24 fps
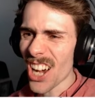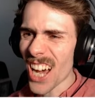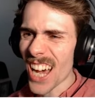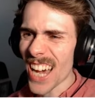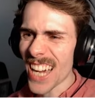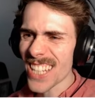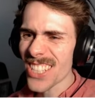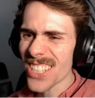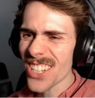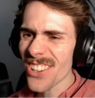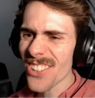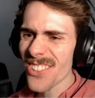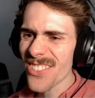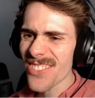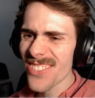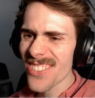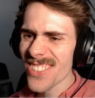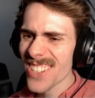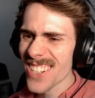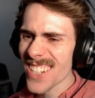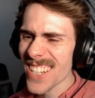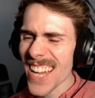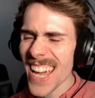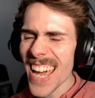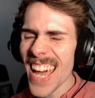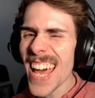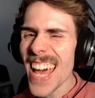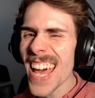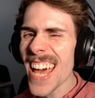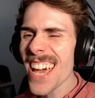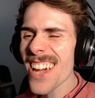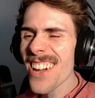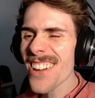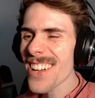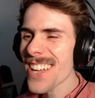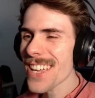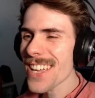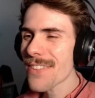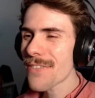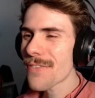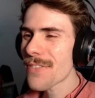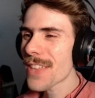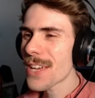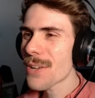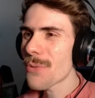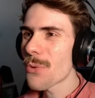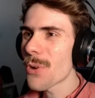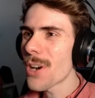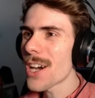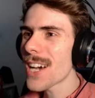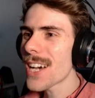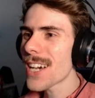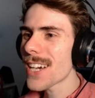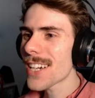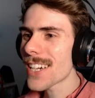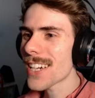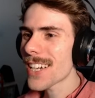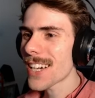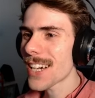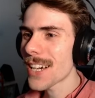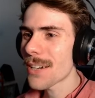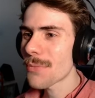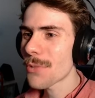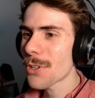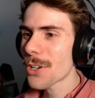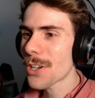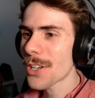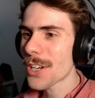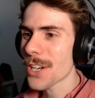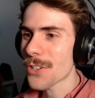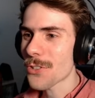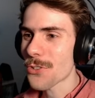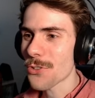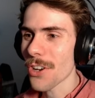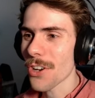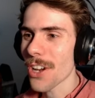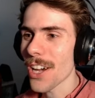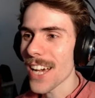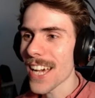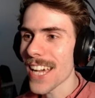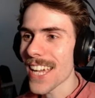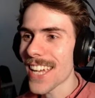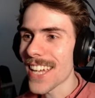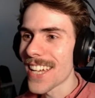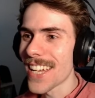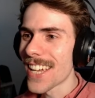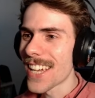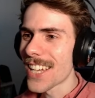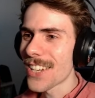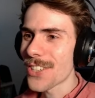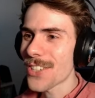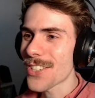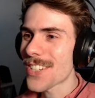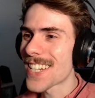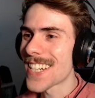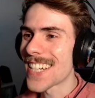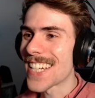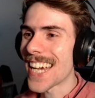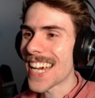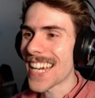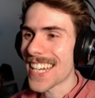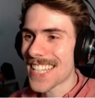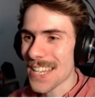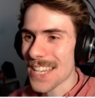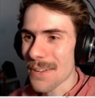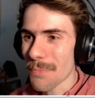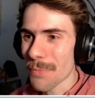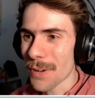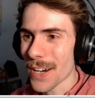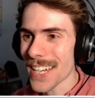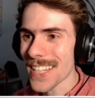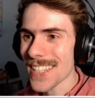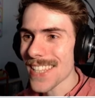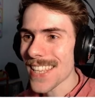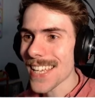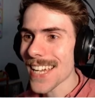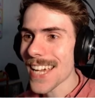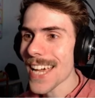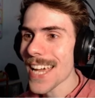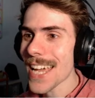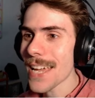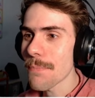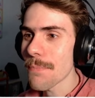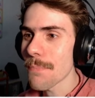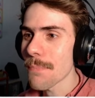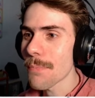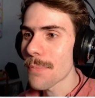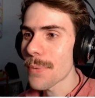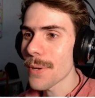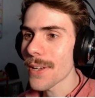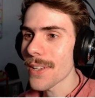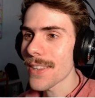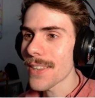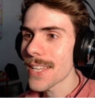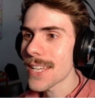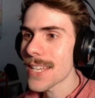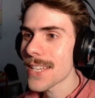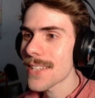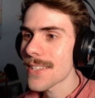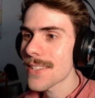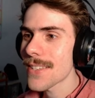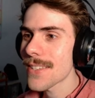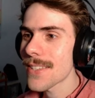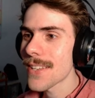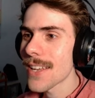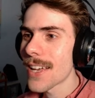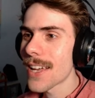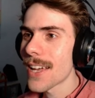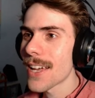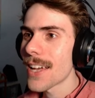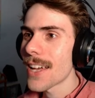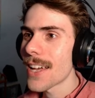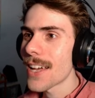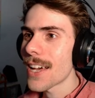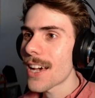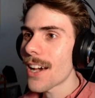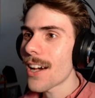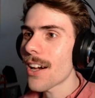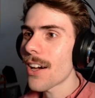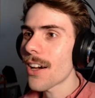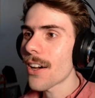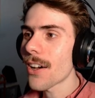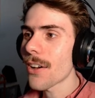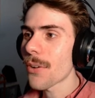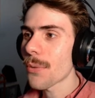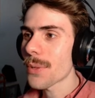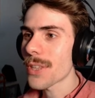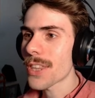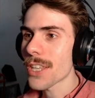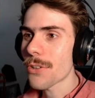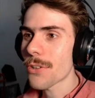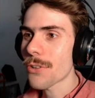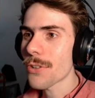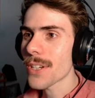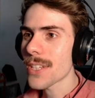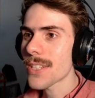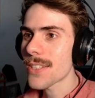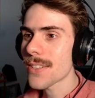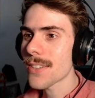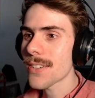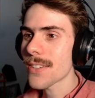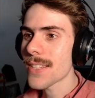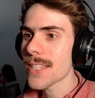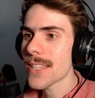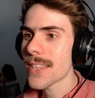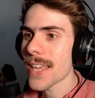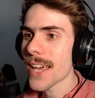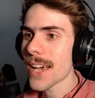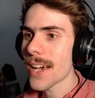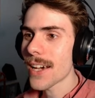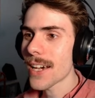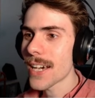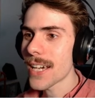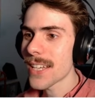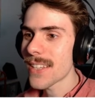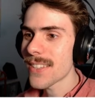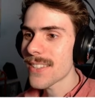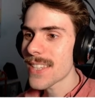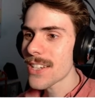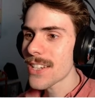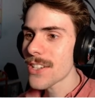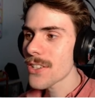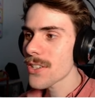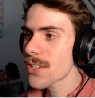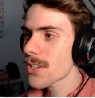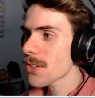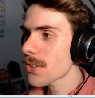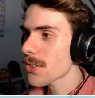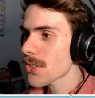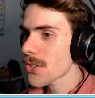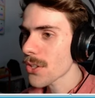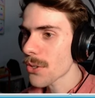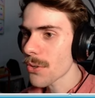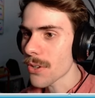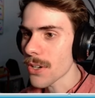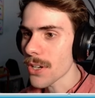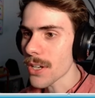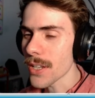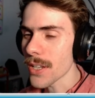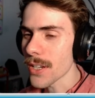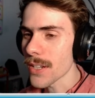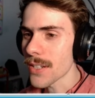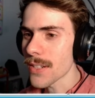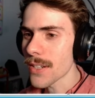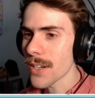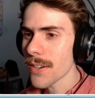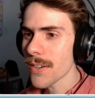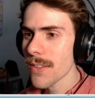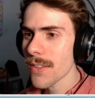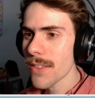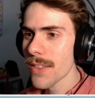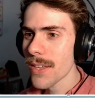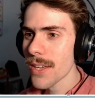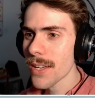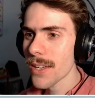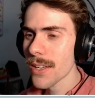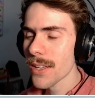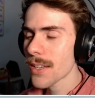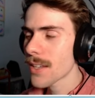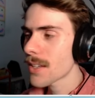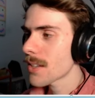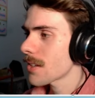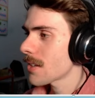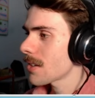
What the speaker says: I don't care if they work. I'm not going to try, just in case it breaks the game. But these, with the crystals in their eyes, they just look so good, don't you think?